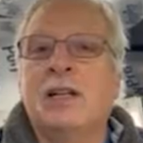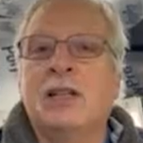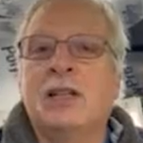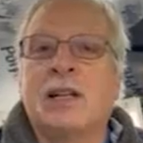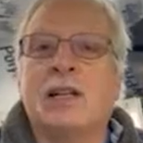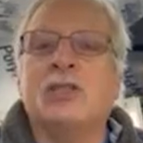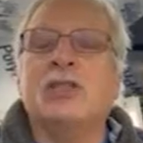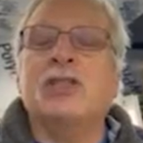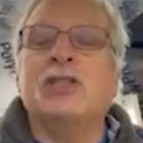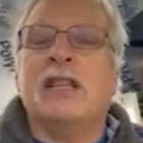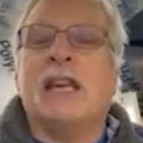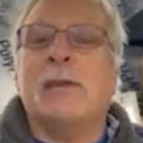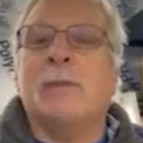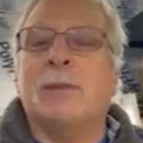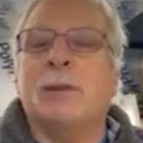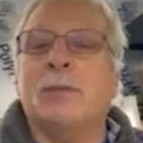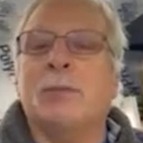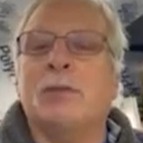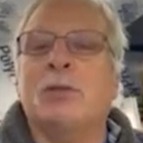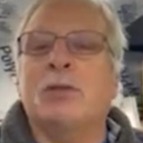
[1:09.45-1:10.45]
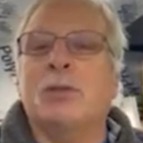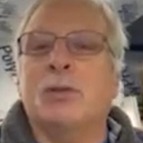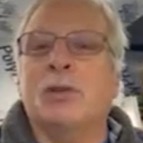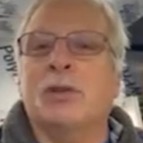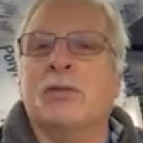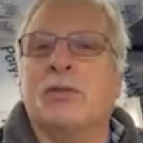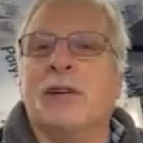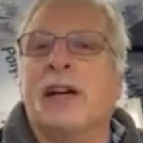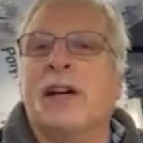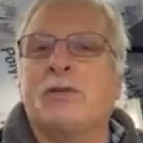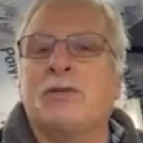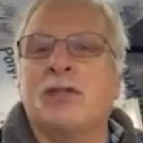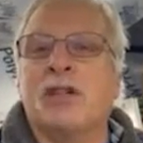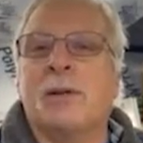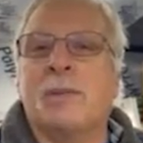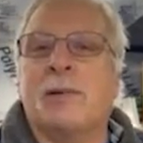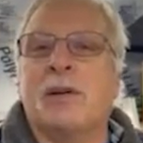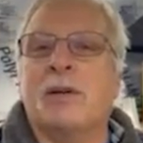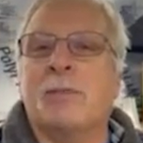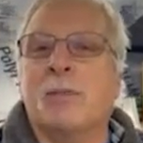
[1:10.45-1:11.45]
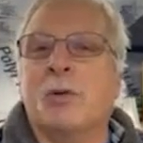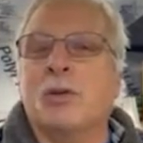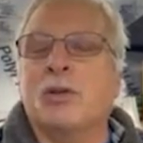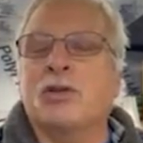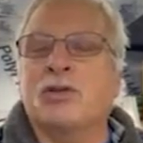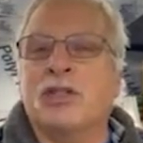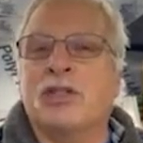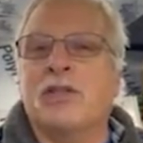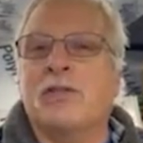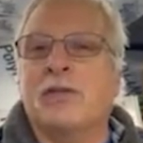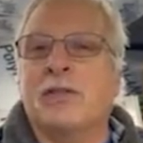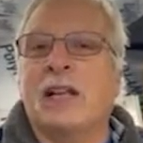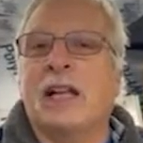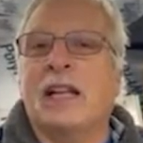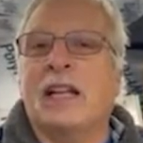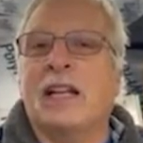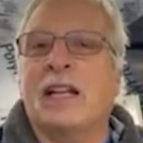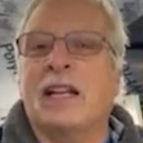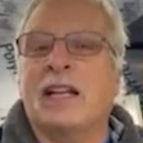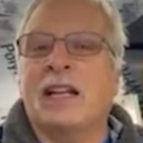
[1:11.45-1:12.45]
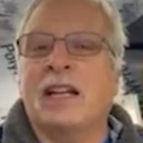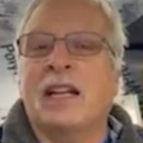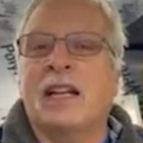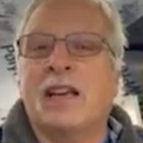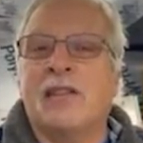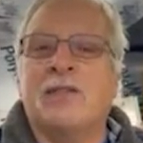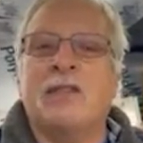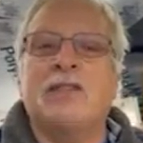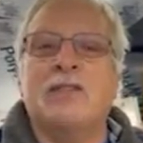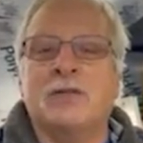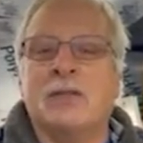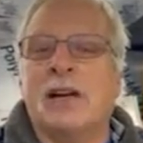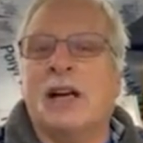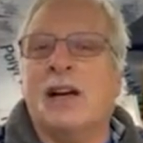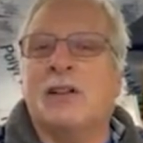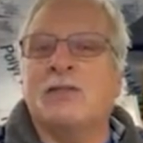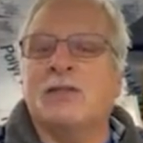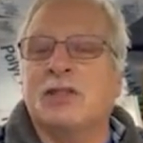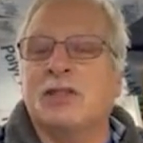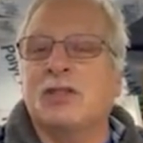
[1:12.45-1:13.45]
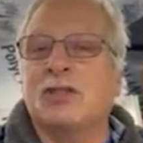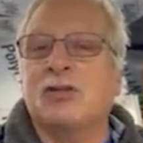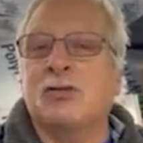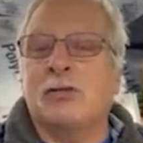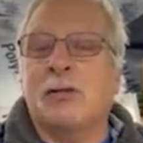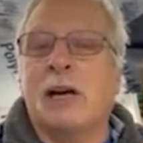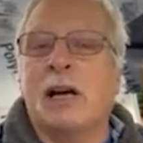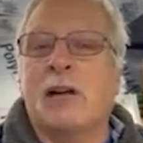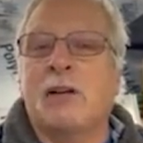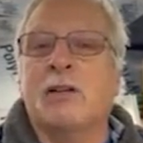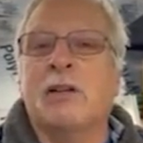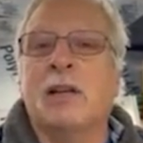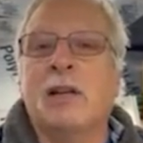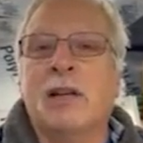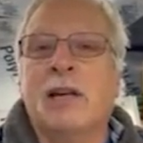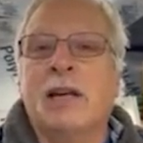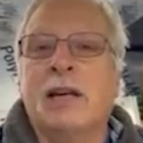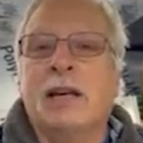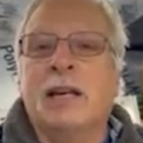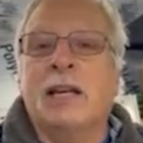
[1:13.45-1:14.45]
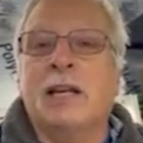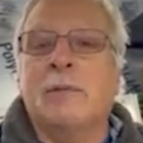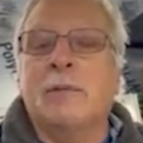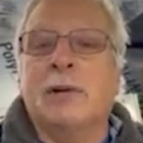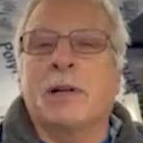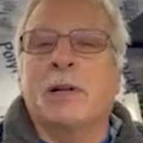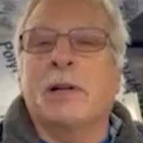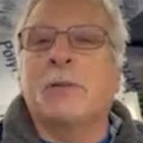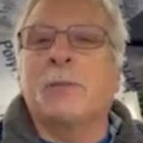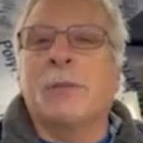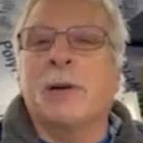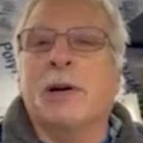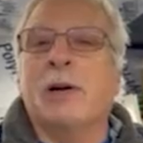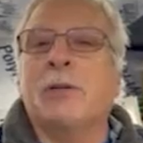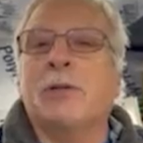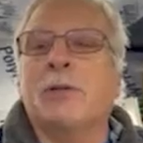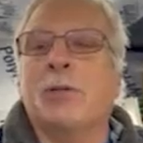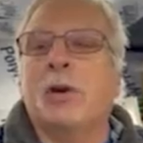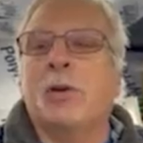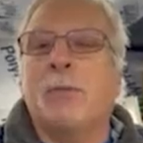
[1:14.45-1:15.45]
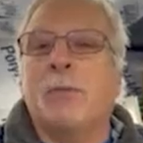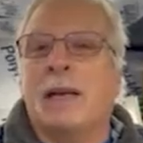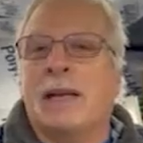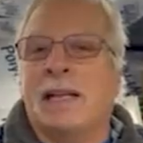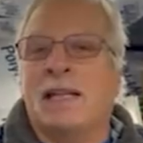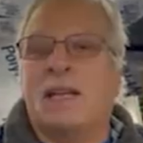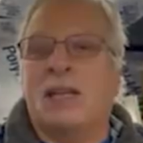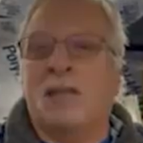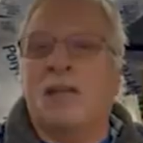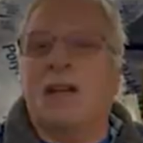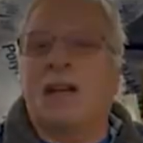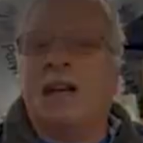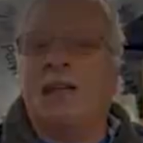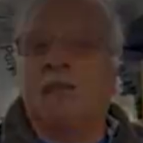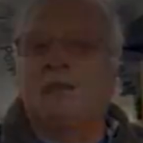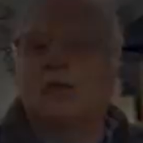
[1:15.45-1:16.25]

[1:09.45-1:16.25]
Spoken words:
I just happen to be doing a valve job on a Motor City Flathead, and I have these valves that just ground, and I'm going to compare it to a Manley valve.